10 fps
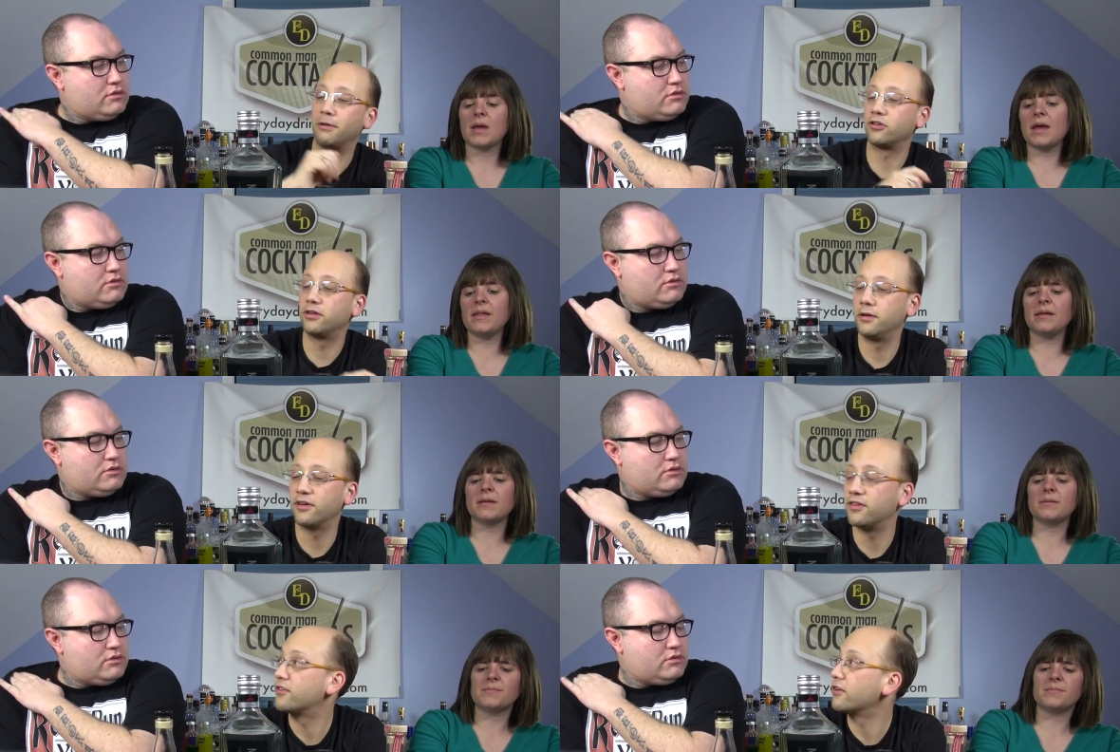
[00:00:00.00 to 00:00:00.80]
Speaker 1: specialty
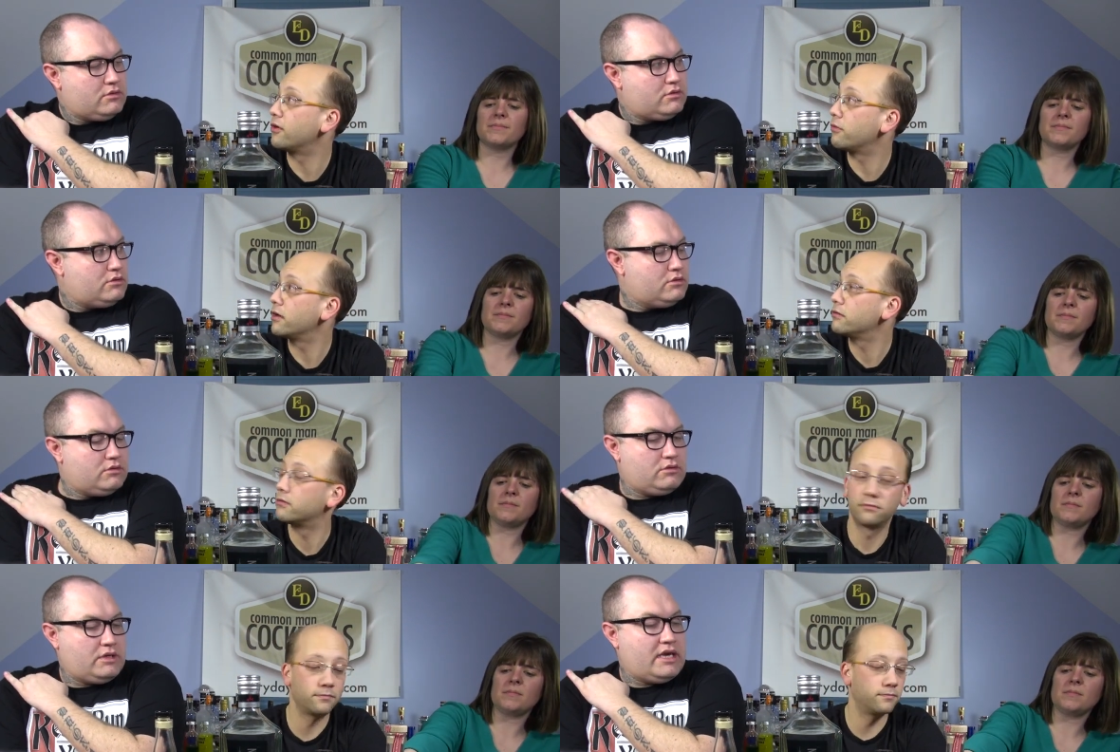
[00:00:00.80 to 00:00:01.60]
because like it. it's the good one.
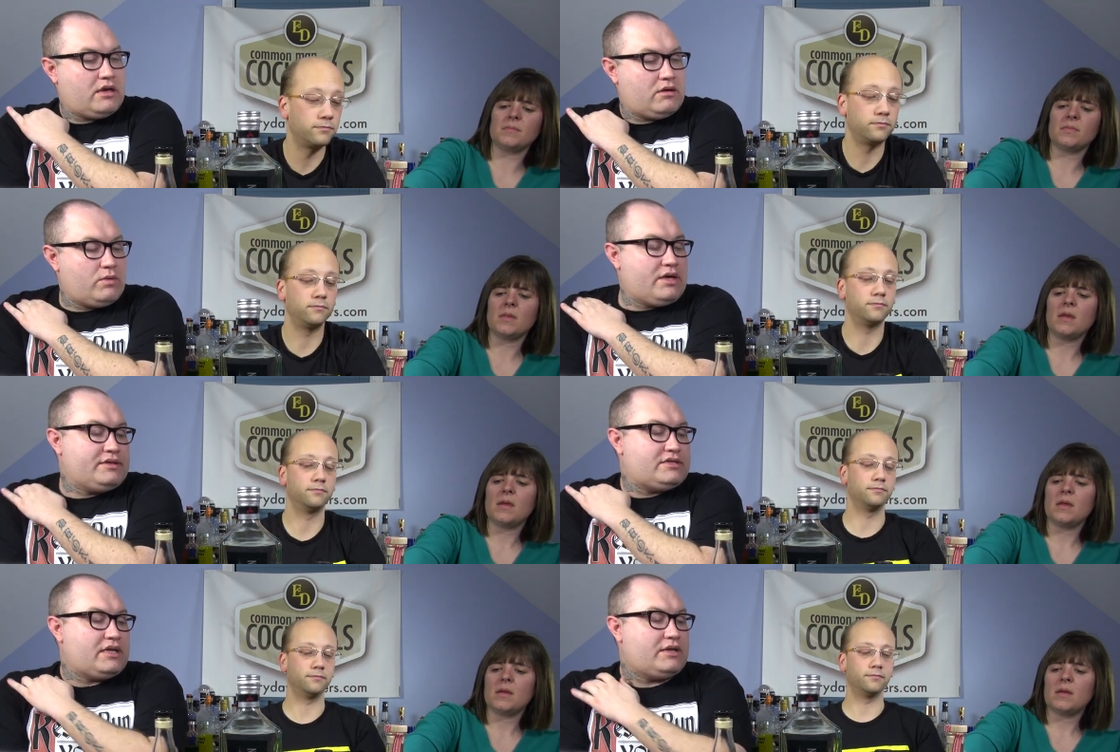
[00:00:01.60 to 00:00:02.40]
Speaker 2: Yeah.
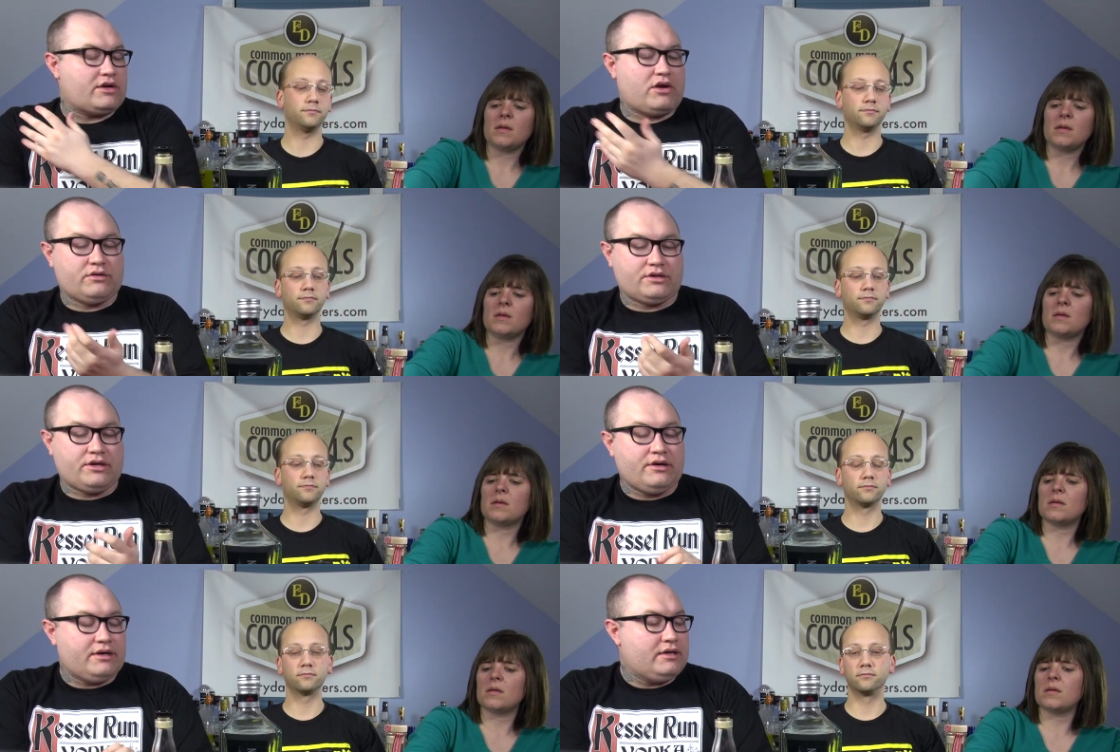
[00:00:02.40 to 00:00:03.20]
Well, it's they're all
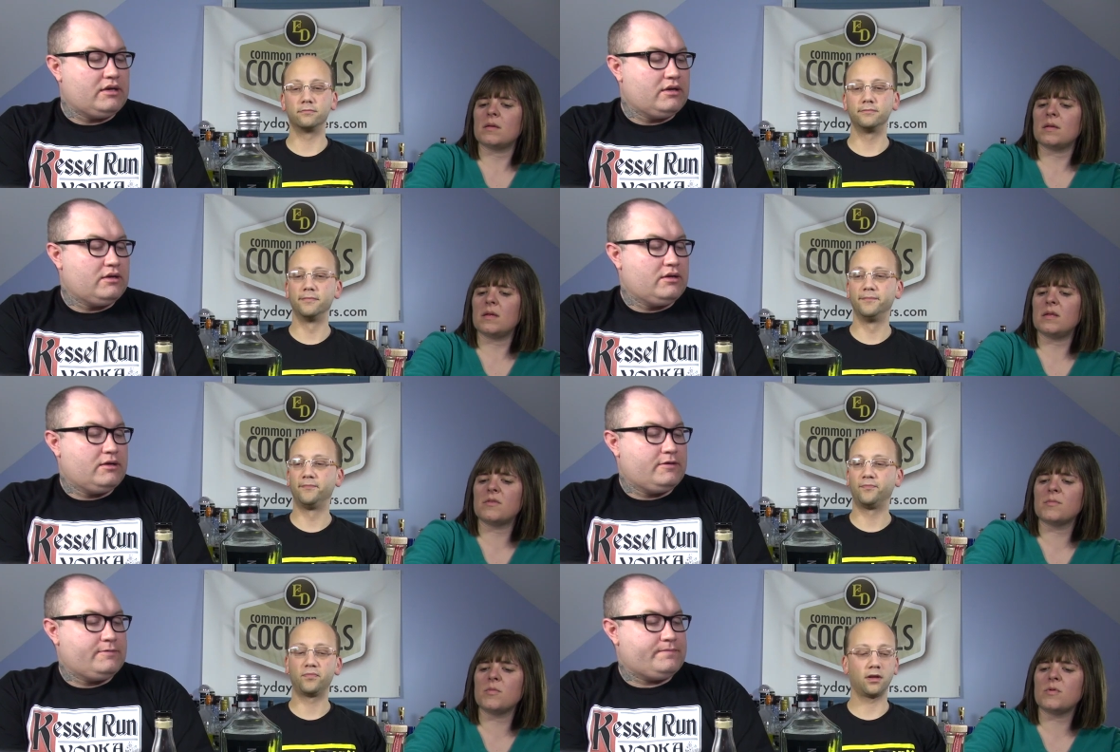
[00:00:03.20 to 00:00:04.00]
good.
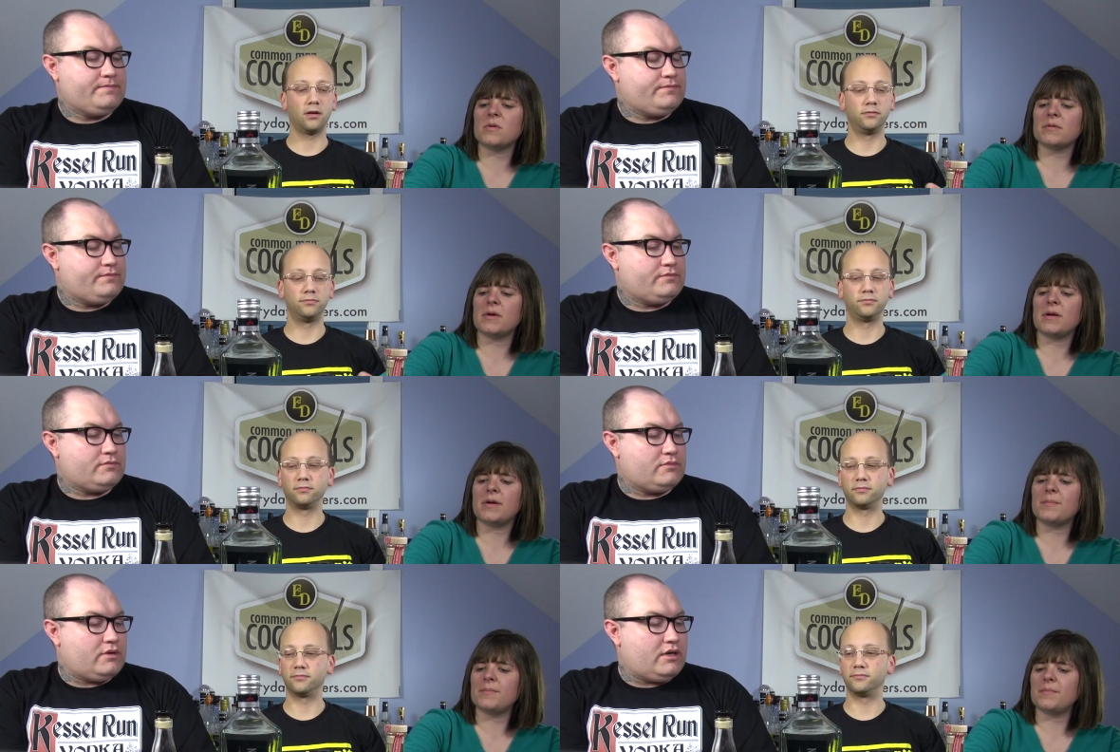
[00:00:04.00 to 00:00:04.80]
Speaker 3: It's more
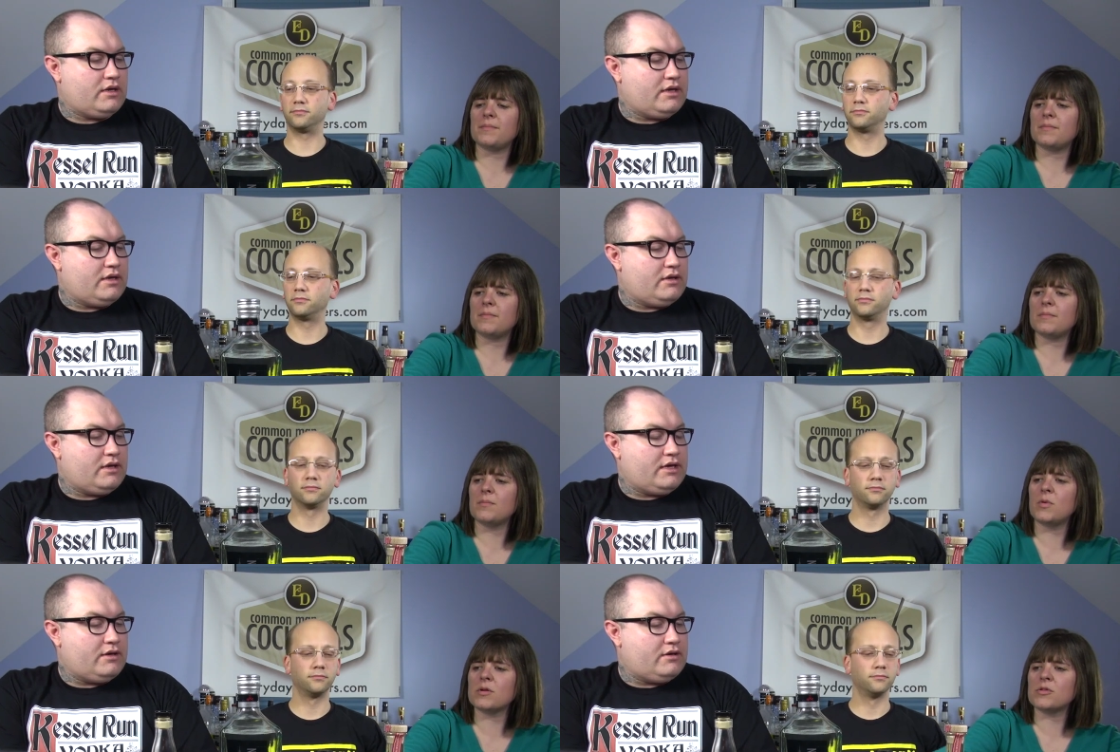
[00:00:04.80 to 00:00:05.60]
um,
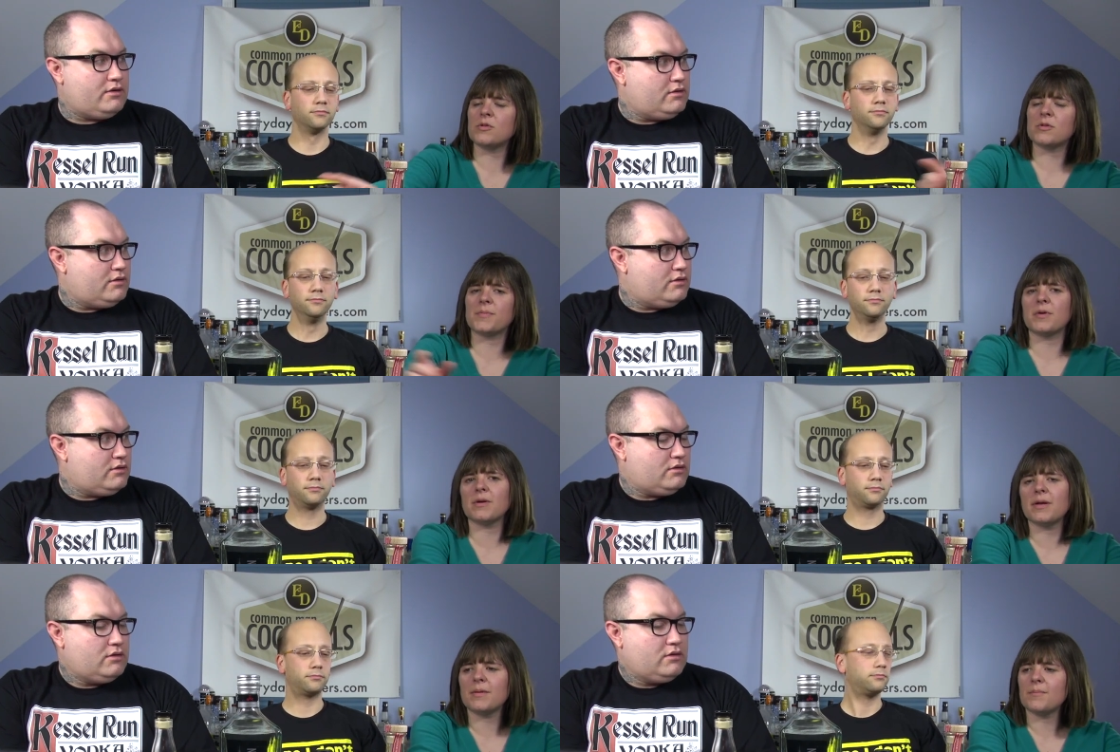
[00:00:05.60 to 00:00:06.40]
more
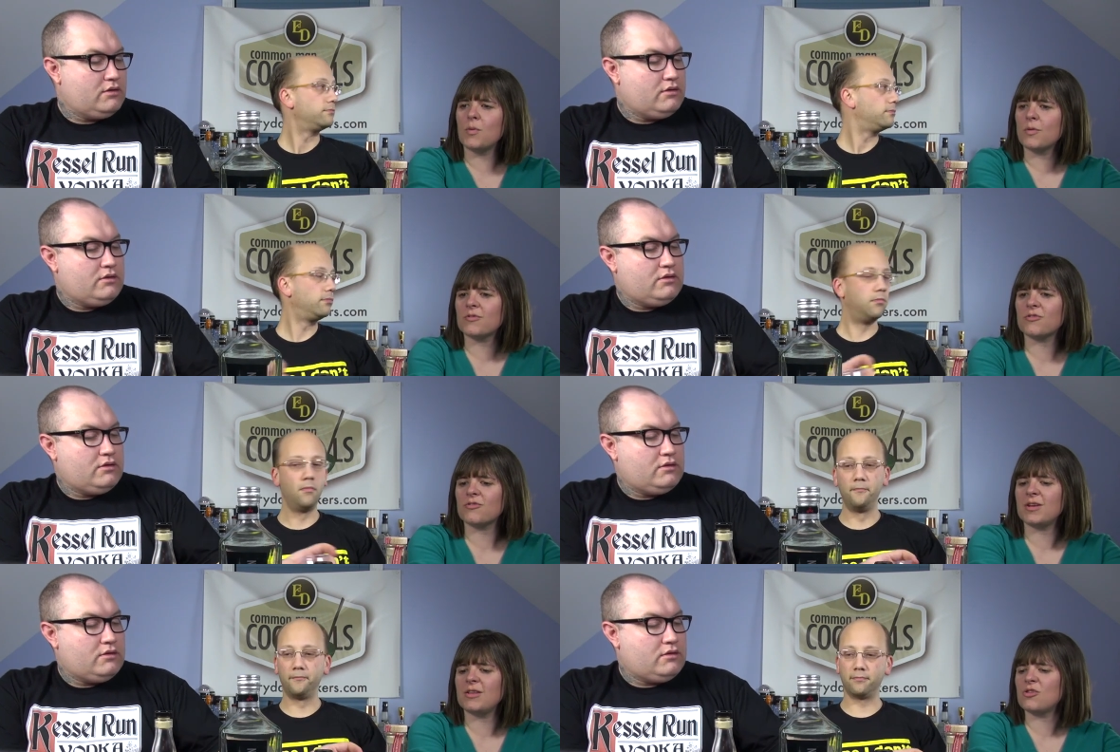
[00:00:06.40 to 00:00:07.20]
juniper, more
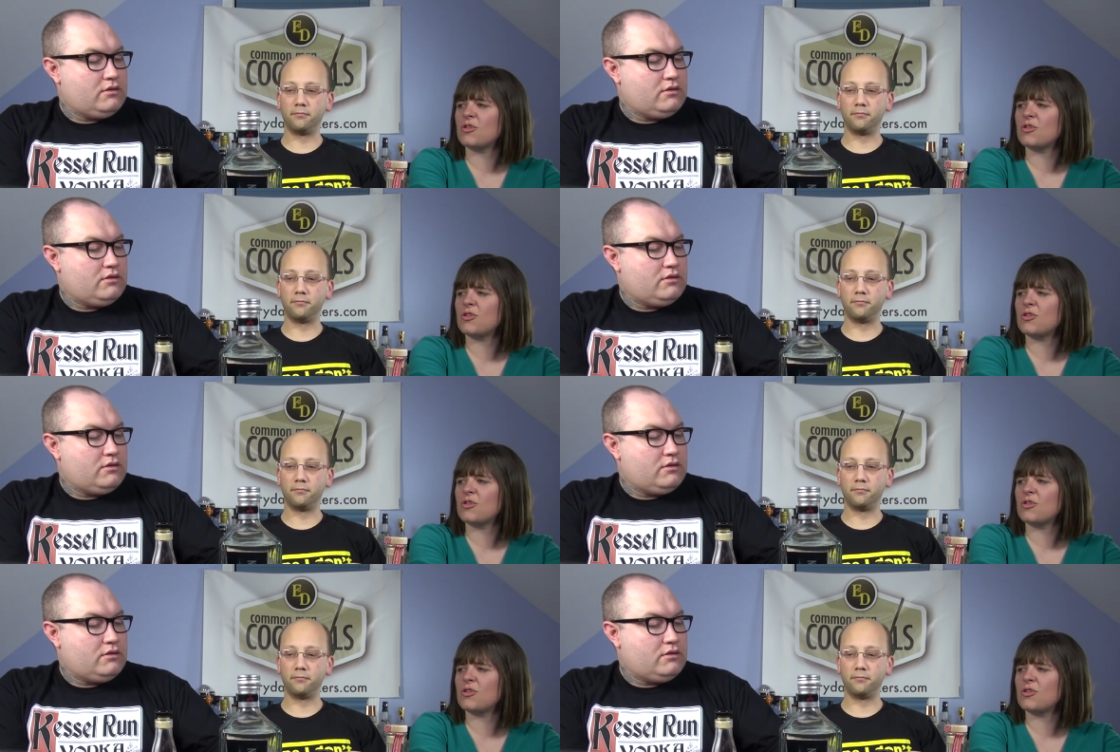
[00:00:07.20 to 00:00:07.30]
straight